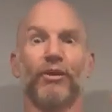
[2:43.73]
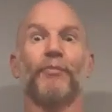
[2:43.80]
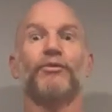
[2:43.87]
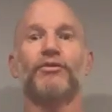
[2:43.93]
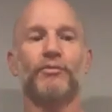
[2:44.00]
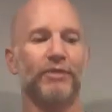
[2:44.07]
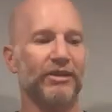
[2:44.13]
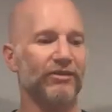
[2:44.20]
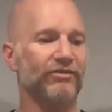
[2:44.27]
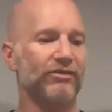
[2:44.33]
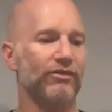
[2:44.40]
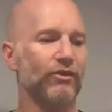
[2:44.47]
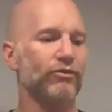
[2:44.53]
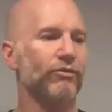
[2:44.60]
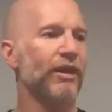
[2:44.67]
I'm assuming this
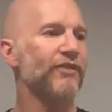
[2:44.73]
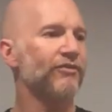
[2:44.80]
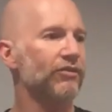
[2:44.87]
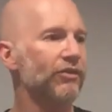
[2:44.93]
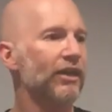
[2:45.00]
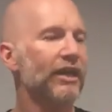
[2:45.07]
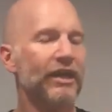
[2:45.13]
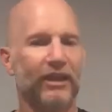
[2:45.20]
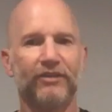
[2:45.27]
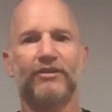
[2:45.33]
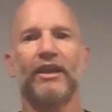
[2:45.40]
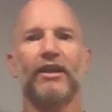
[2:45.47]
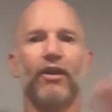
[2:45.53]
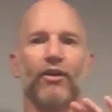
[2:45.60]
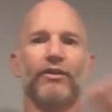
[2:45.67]
is a new rifle,
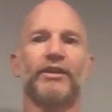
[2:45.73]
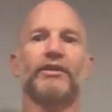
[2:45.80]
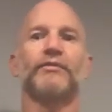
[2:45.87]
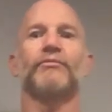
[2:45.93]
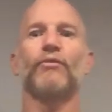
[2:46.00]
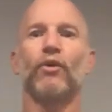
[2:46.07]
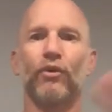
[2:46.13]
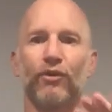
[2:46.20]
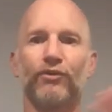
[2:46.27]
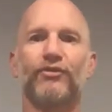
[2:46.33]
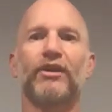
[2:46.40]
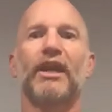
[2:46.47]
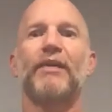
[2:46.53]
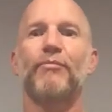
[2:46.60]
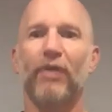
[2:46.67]
take all the old
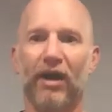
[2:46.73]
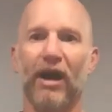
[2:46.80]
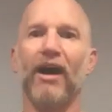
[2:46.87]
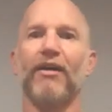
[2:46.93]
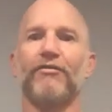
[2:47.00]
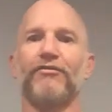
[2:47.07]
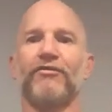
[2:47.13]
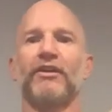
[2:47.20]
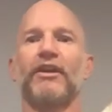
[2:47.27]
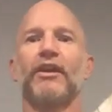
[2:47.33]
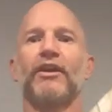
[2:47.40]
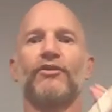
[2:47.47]
tape off.